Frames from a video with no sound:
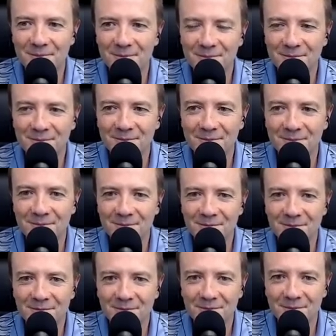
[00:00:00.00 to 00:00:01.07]

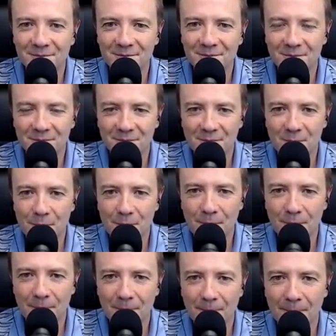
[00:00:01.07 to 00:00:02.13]

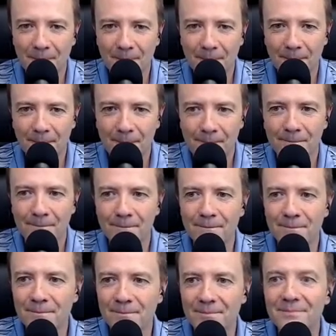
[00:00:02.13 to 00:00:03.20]

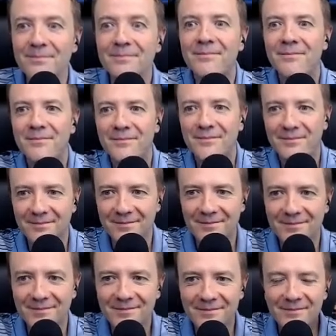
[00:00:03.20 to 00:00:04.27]

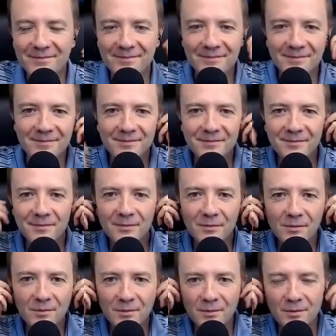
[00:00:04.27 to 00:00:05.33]

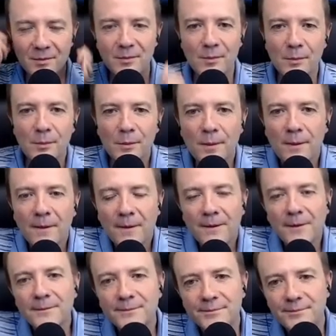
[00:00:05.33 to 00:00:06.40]

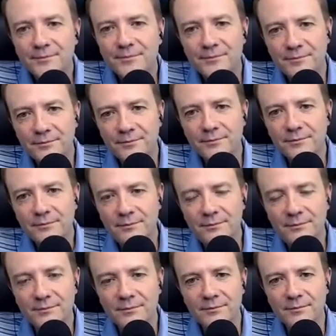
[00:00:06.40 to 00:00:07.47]

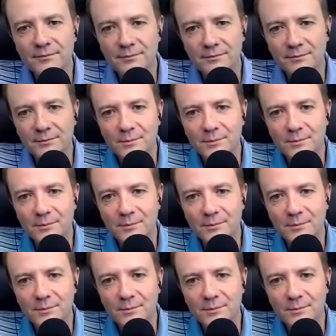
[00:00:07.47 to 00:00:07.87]
The person shown says nothing.